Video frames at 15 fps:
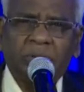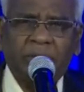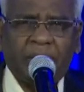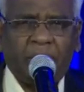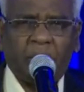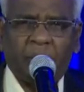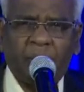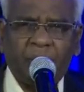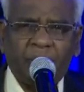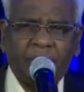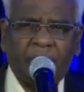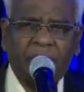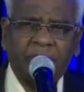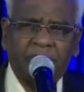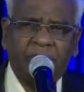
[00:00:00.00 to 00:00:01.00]
them
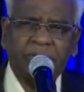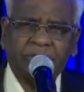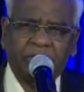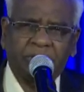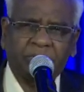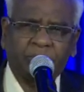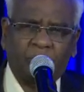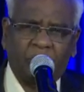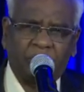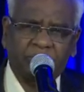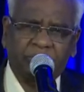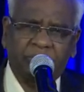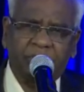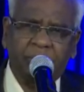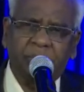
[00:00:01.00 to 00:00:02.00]
that Jesus
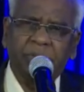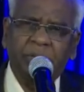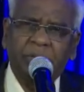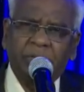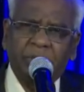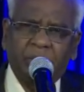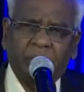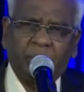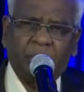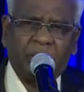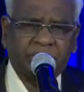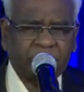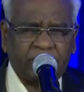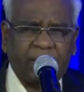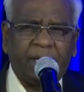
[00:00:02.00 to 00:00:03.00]
was the
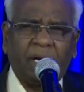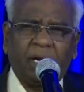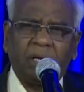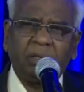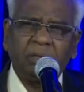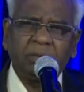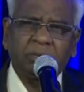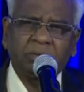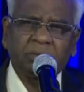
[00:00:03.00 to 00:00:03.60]
Messiah,